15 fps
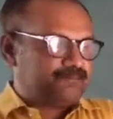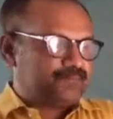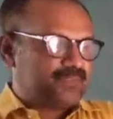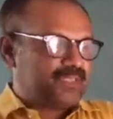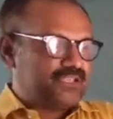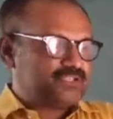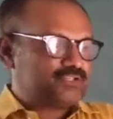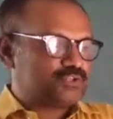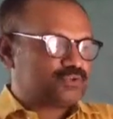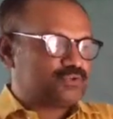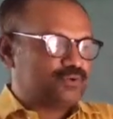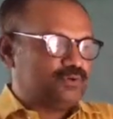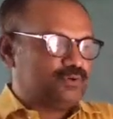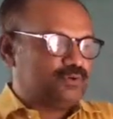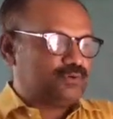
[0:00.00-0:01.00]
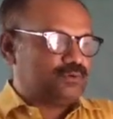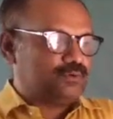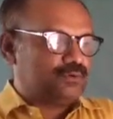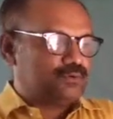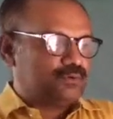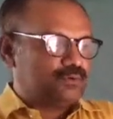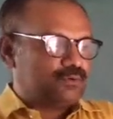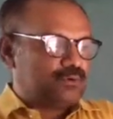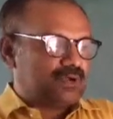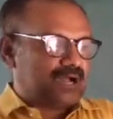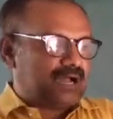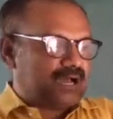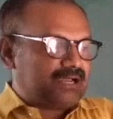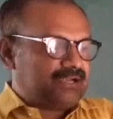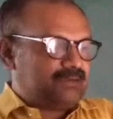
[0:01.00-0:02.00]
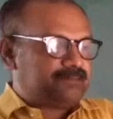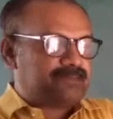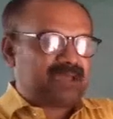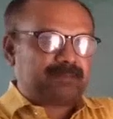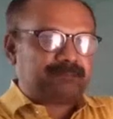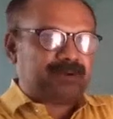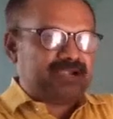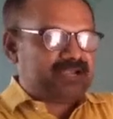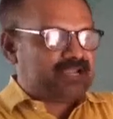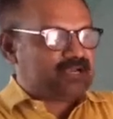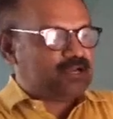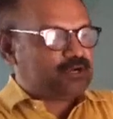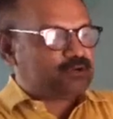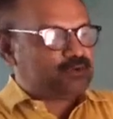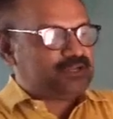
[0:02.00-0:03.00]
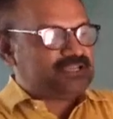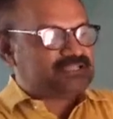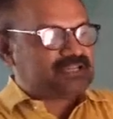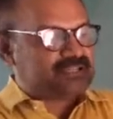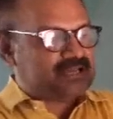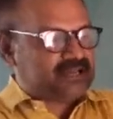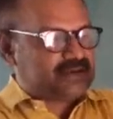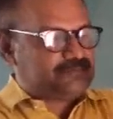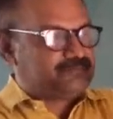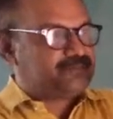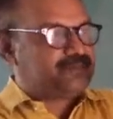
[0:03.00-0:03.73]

These two are in perpendicular to each other.